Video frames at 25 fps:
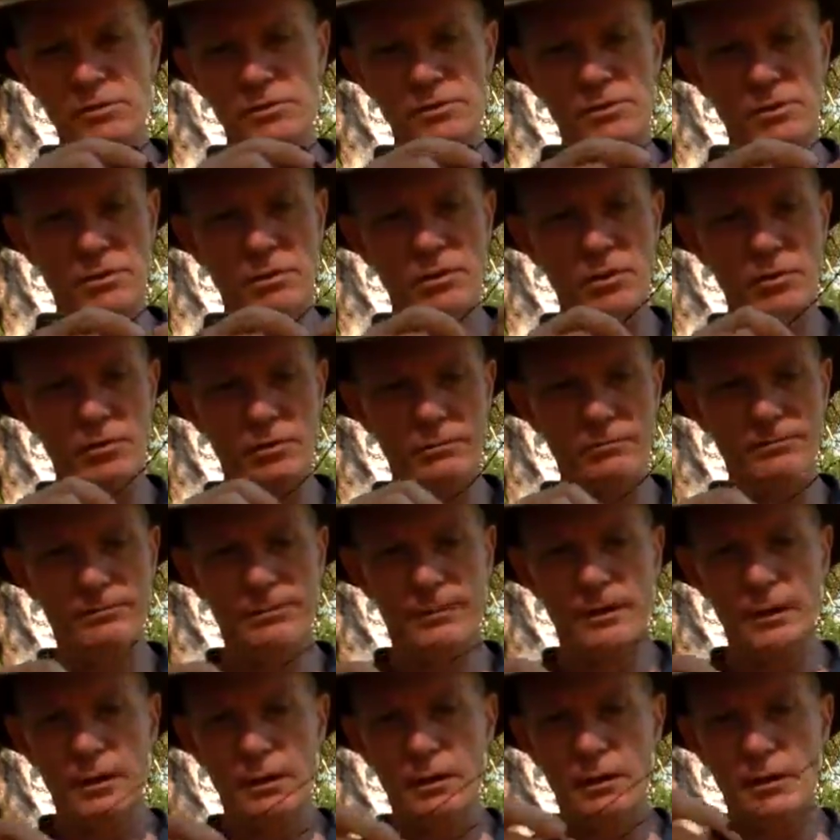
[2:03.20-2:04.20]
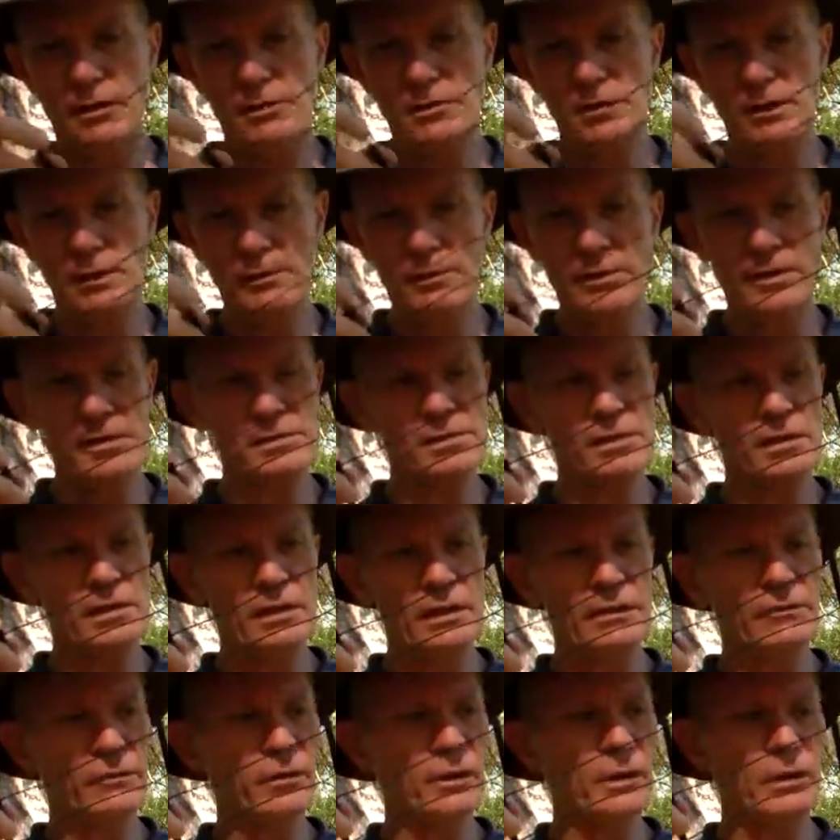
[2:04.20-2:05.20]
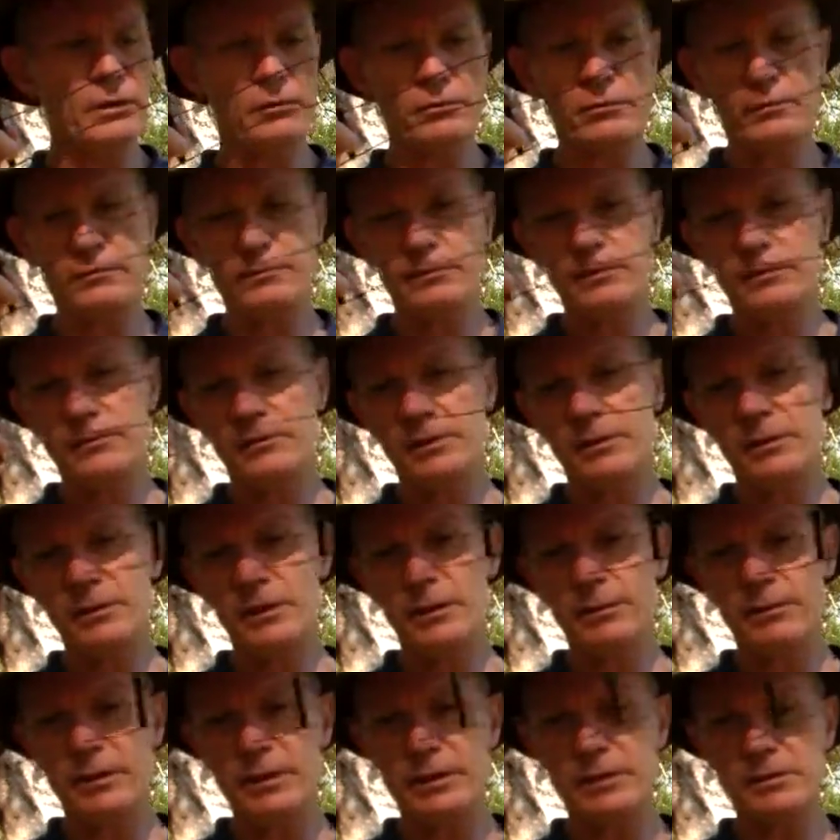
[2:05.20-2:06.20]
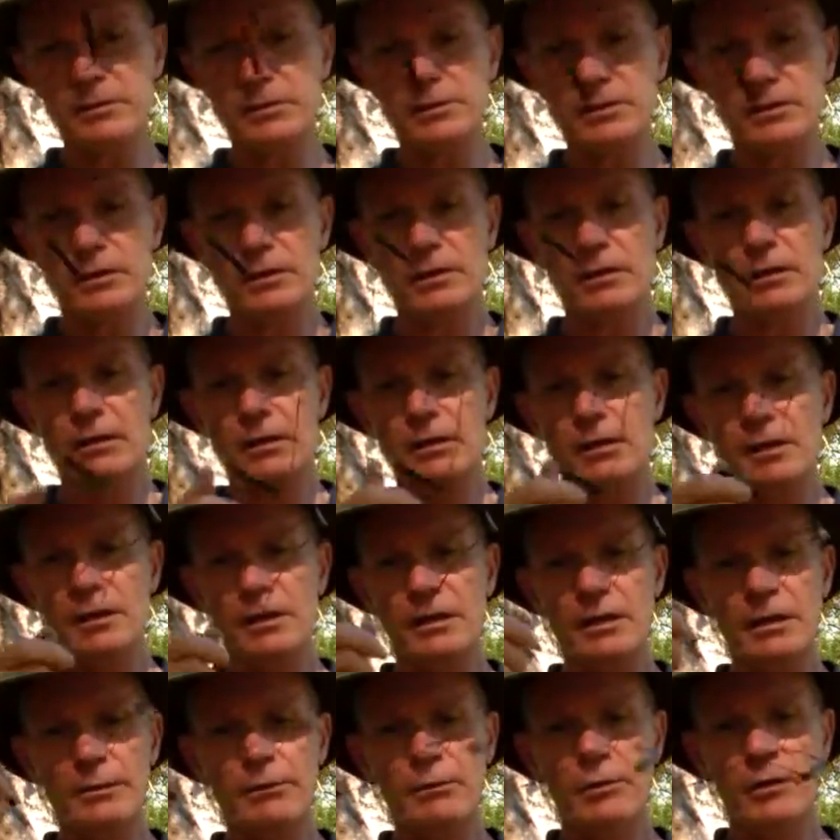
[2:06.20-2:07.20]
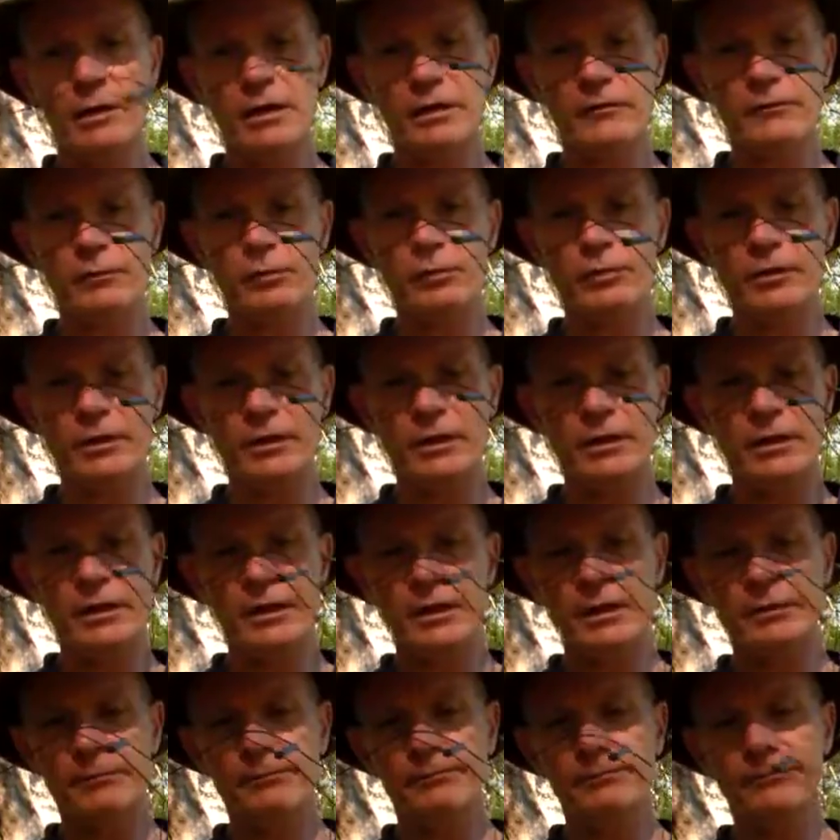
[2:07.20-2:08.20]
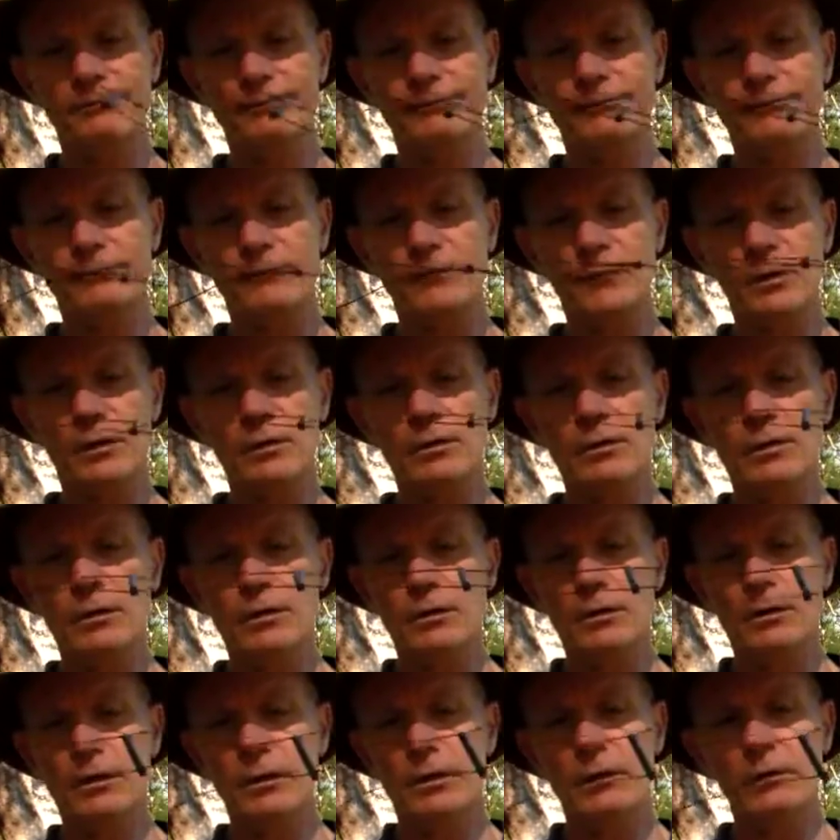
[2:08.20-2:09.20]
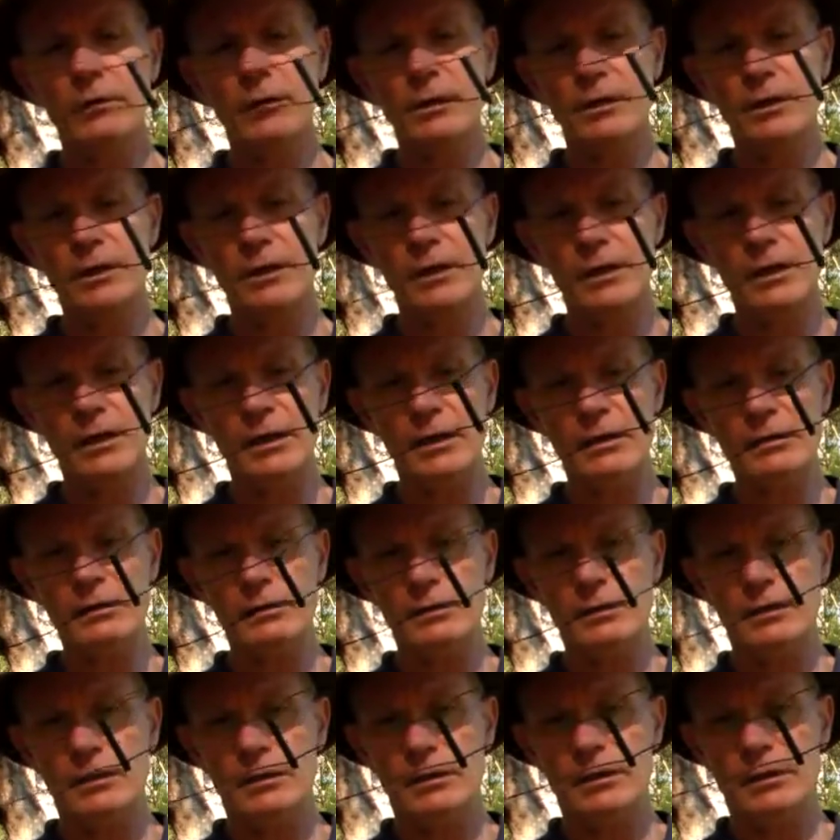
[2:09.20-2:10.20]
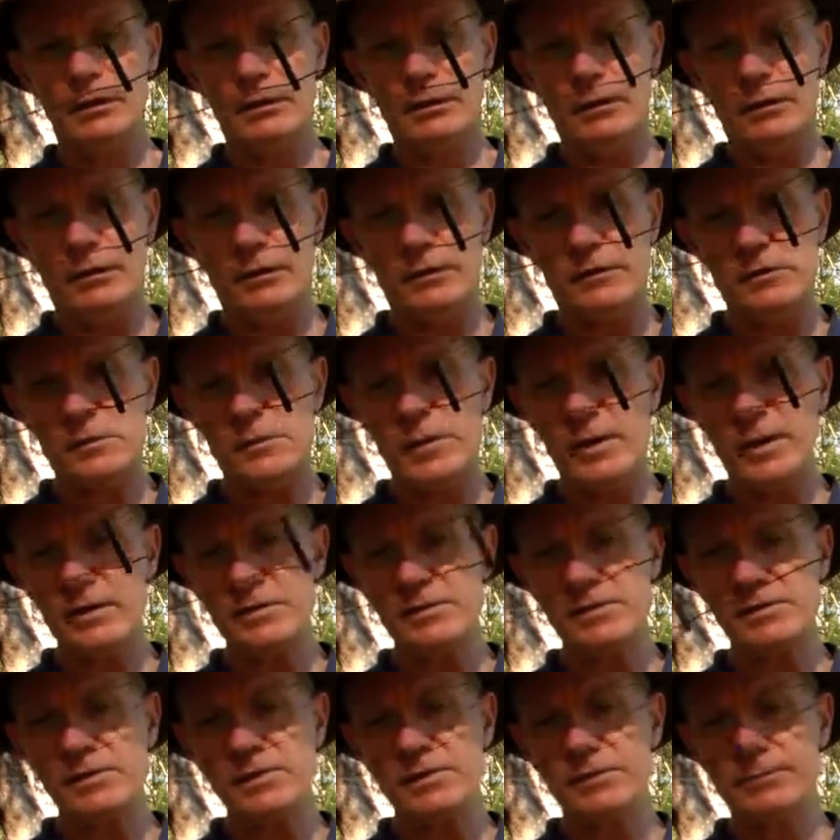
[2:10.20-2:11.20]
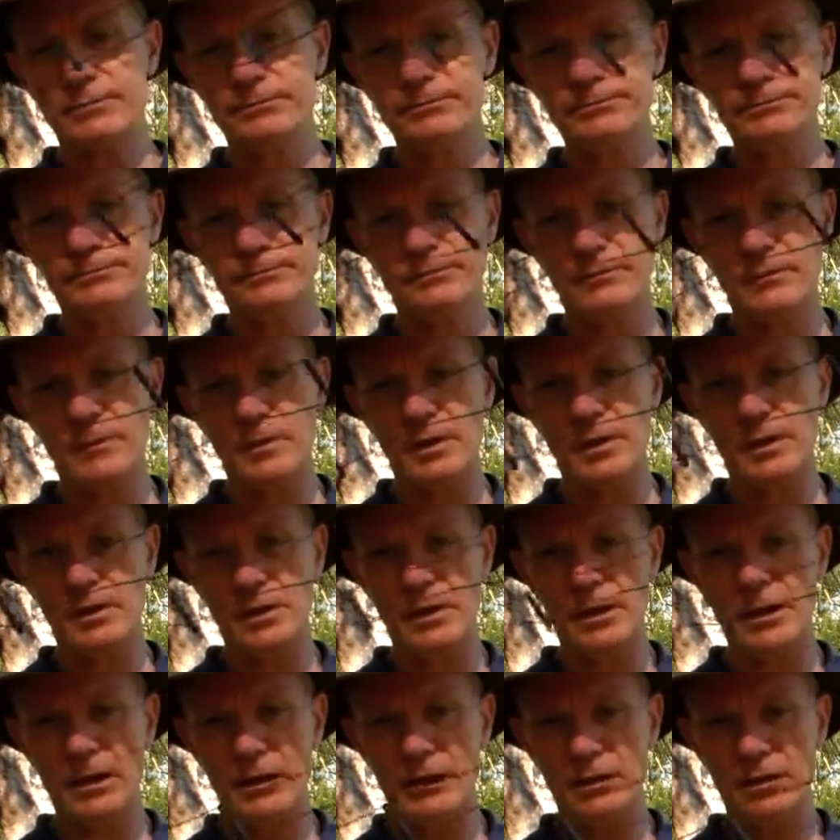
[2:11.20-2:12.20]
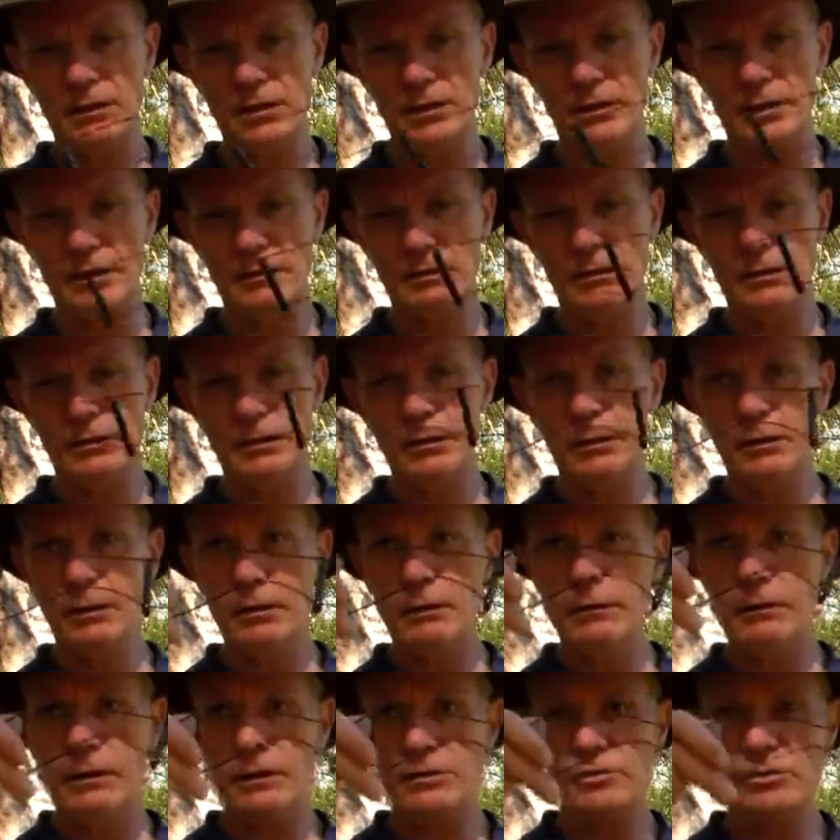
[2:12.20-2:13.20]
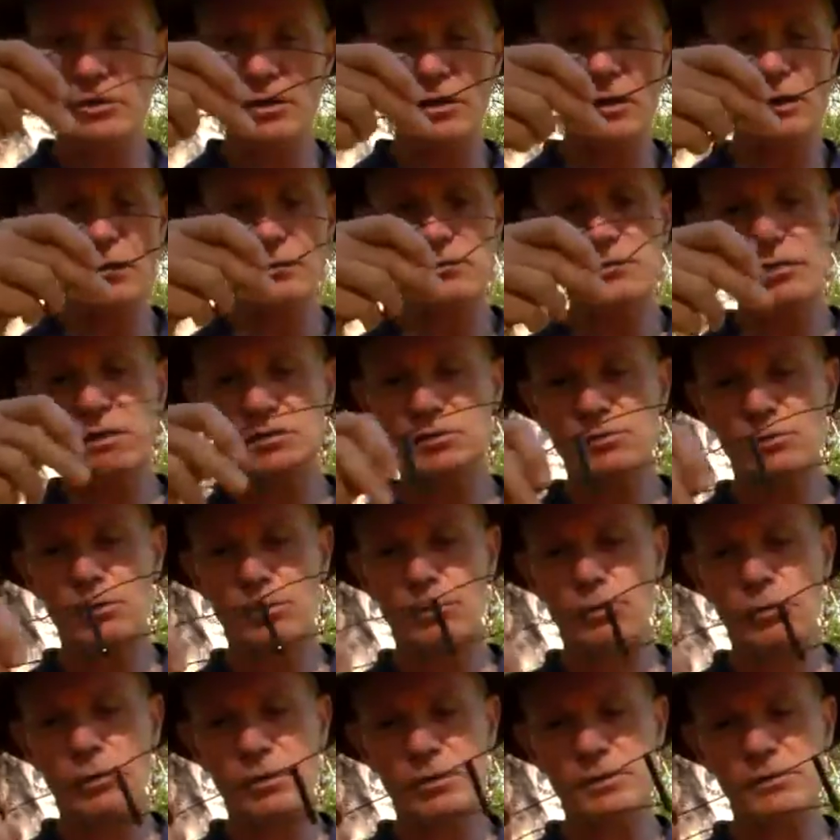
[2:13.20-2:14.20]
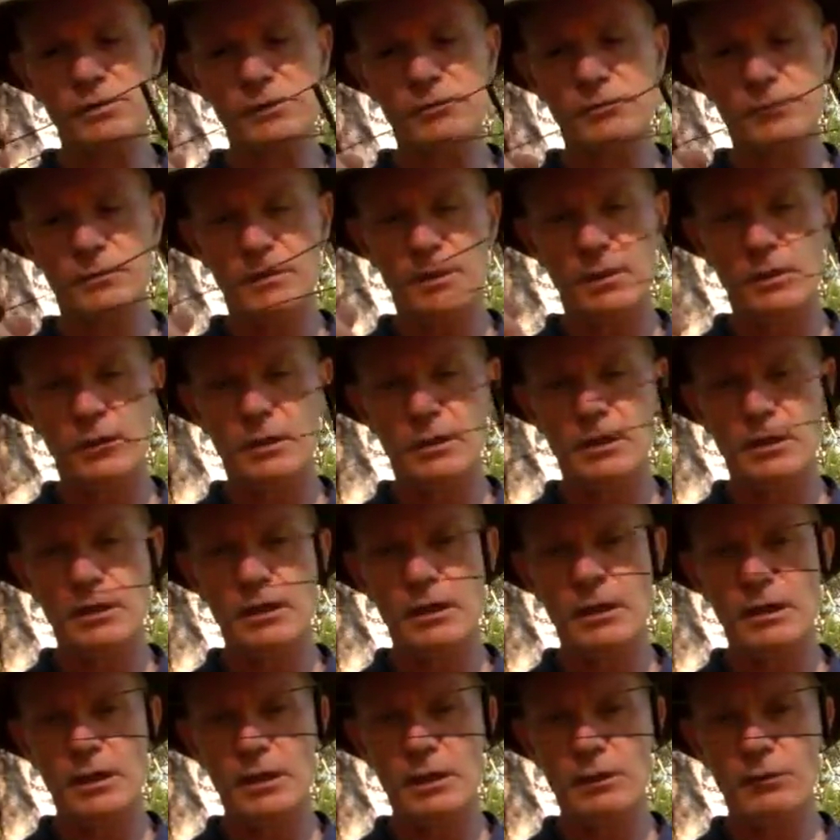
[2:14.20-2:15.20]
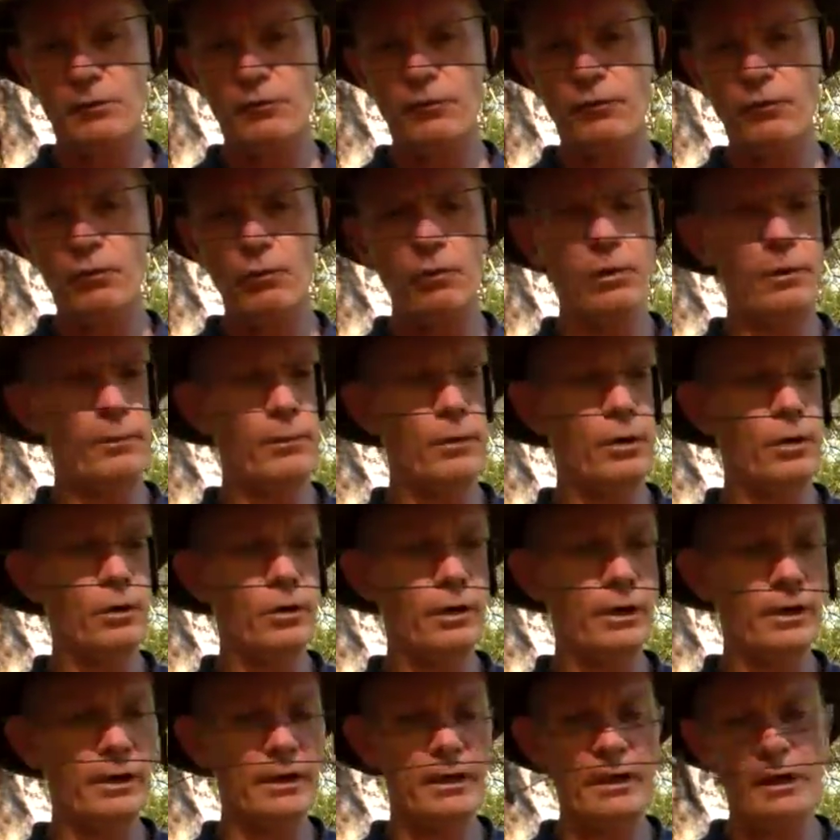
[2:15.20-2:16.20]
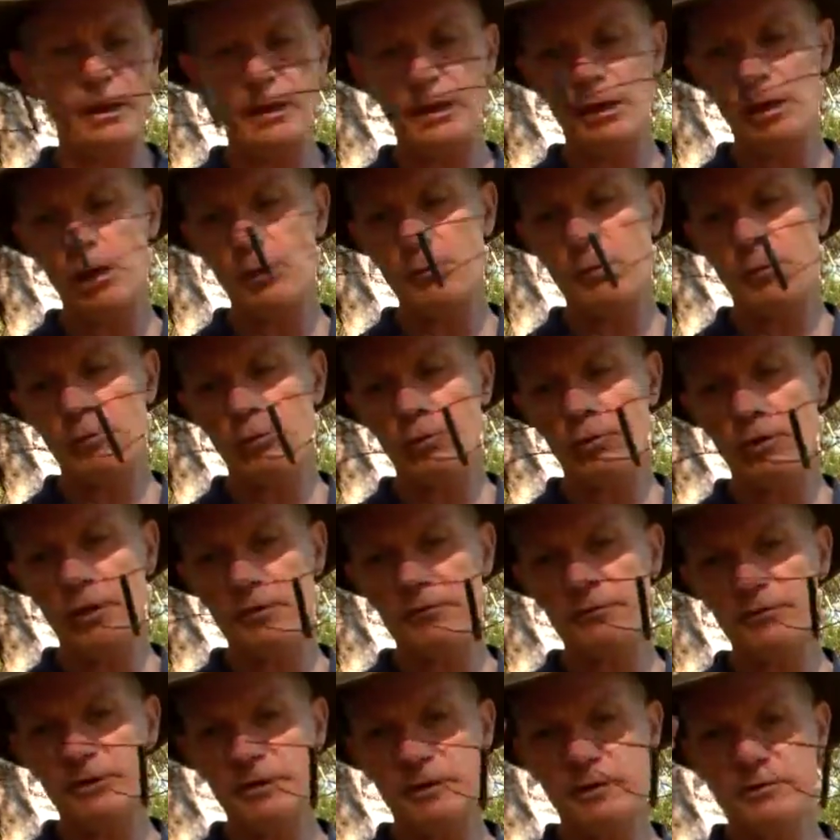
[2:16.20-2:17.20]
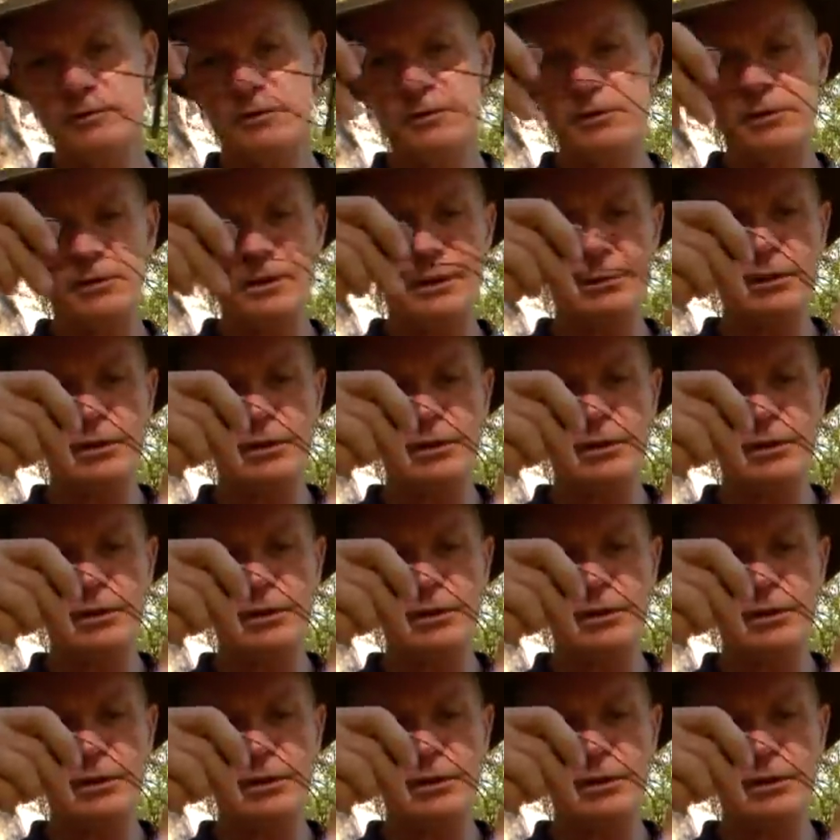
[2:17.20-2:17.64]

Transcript: to secure it. So basically every 150 millimeters I have put in the spacers, and there she goes. That's what works for my open wire feeder for the